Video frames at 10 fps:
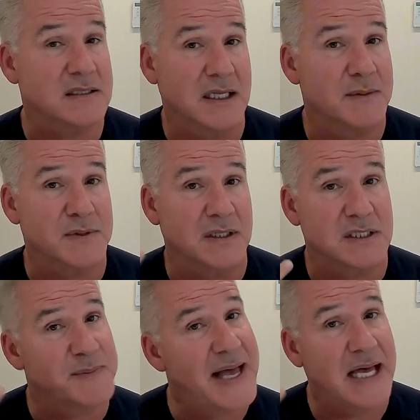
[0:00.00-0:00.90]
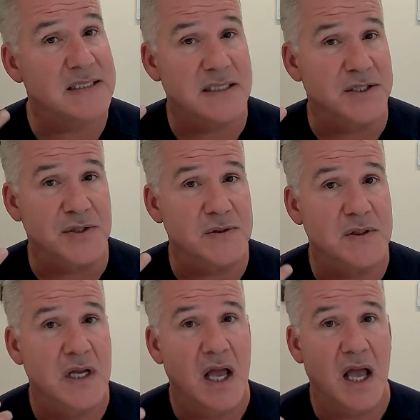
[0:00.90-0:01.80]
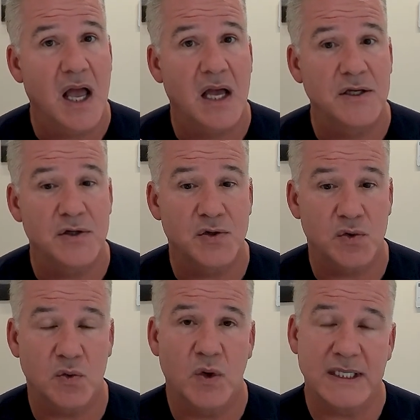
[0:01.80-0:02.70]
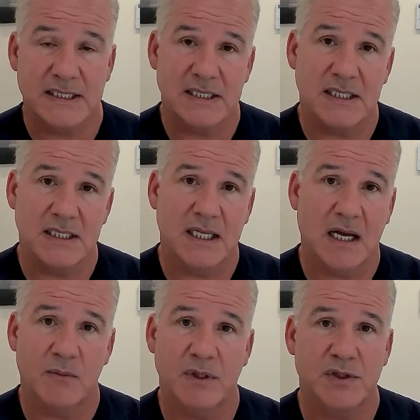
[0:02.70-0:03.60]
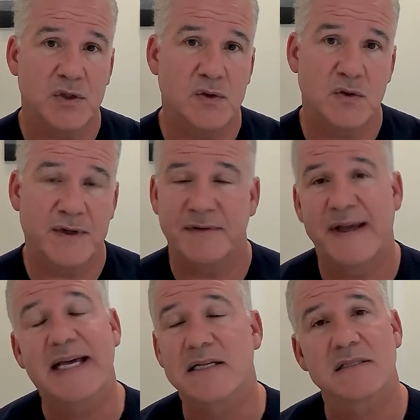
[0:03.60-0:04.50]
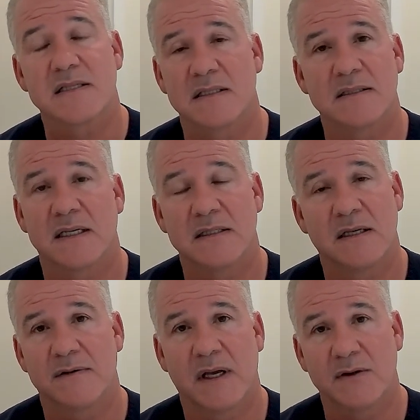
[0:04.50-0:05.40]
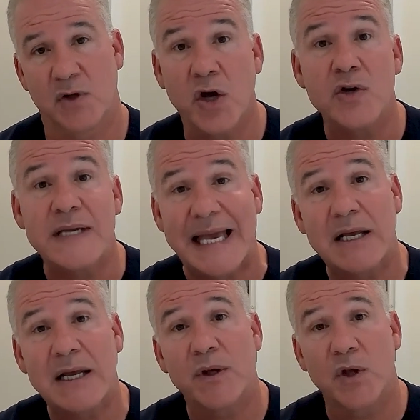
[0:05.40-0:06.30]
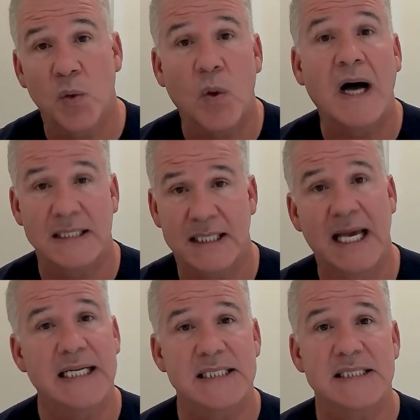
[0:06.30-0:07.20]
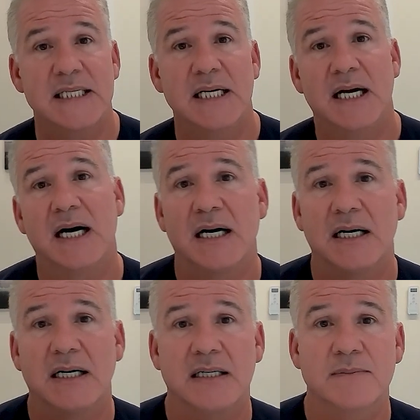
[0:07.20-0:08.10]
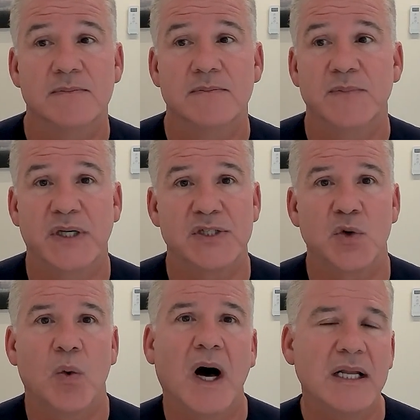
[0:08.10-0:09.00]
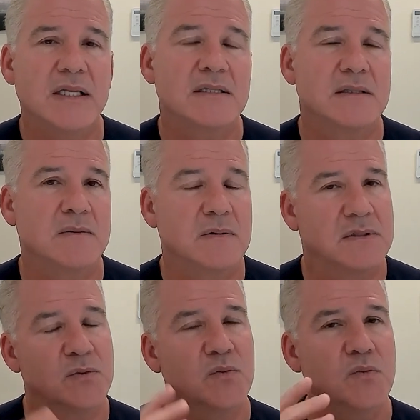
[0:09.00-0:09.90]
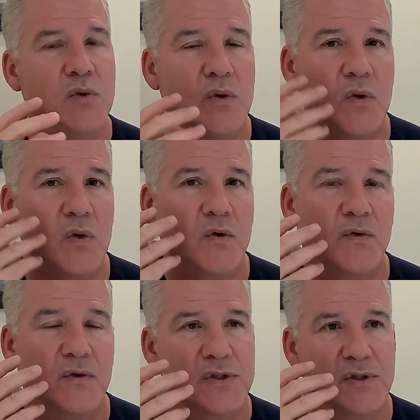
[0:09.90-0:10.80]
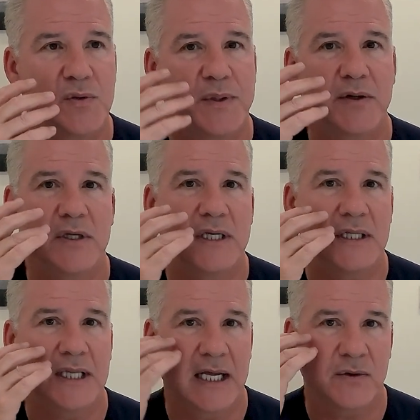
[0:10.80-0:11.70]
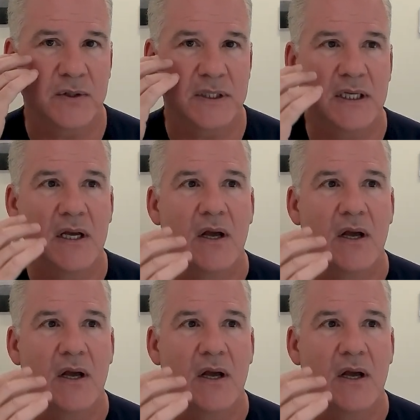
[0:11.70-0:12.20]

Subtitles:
clamps on the smaz tissue, and you sort of want to see how much you've advanced and are you getting what you want yet? Because you want it to move superiorly and laterally